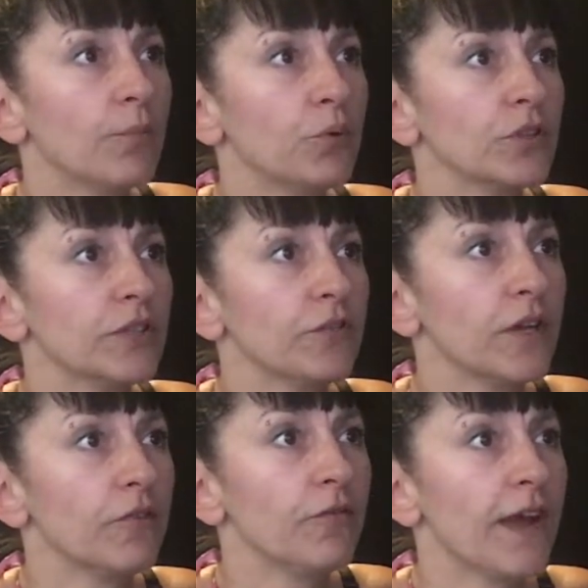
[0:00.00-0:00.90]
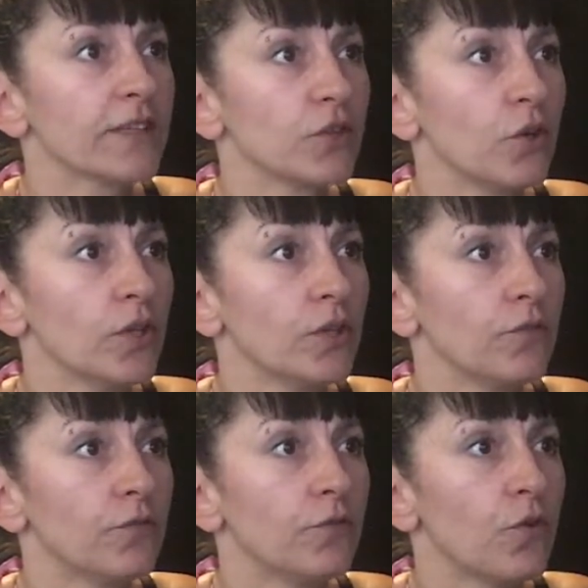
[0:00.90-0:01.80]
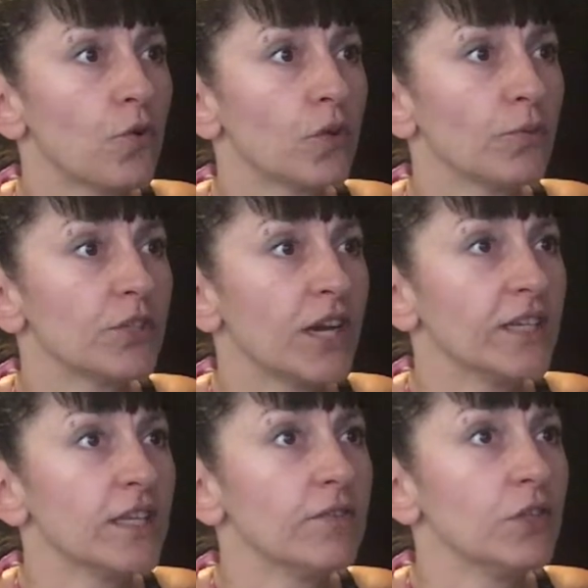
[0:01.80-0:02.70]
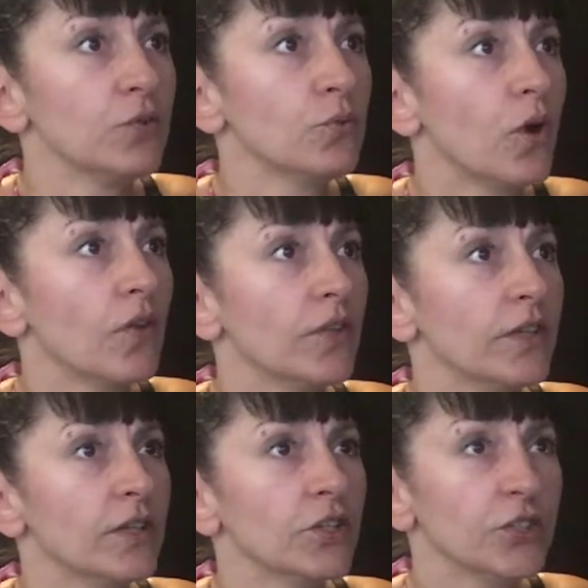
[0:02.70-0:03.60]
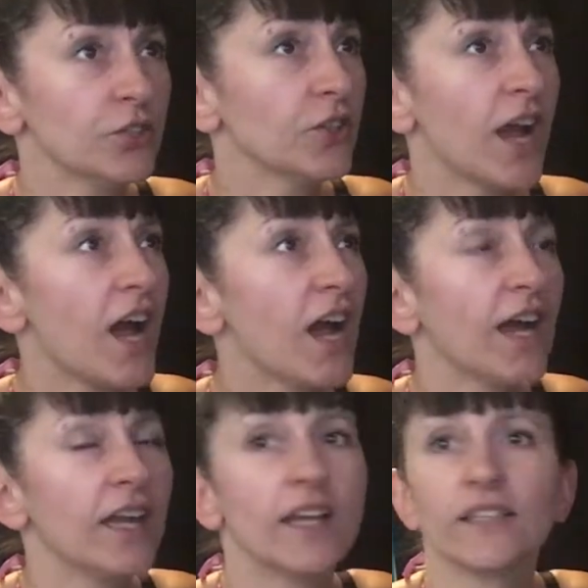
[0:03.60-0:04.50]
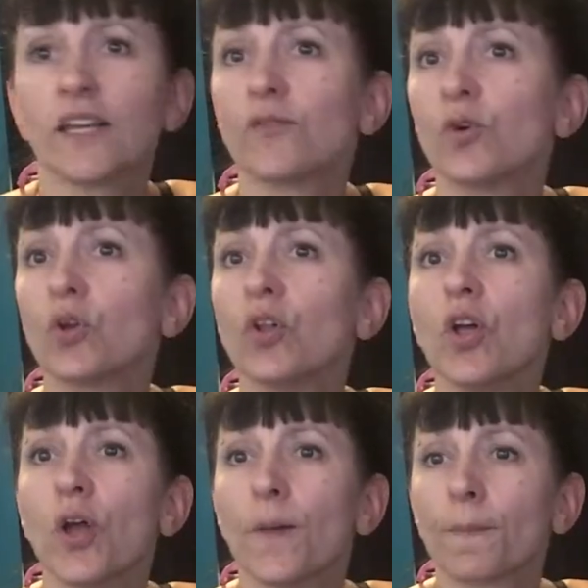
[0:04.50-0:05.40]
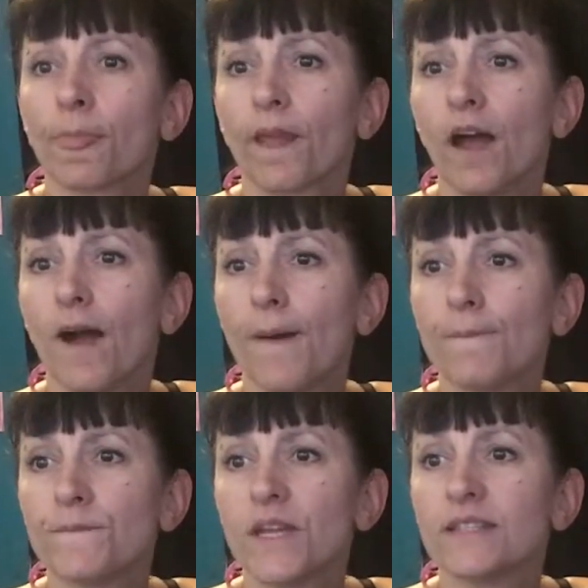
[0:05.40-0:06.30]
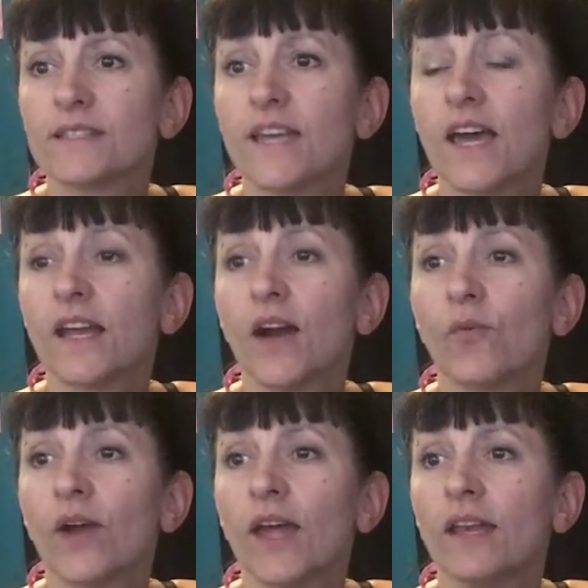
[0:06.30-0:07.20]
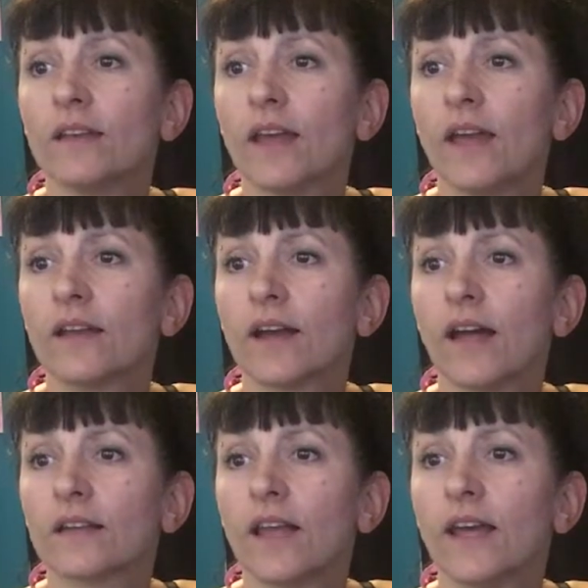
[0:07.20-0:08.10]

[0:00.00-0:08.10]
put different effects on the vocal, which I didn't even do on the sugar high, that vocal. Instead, I went and got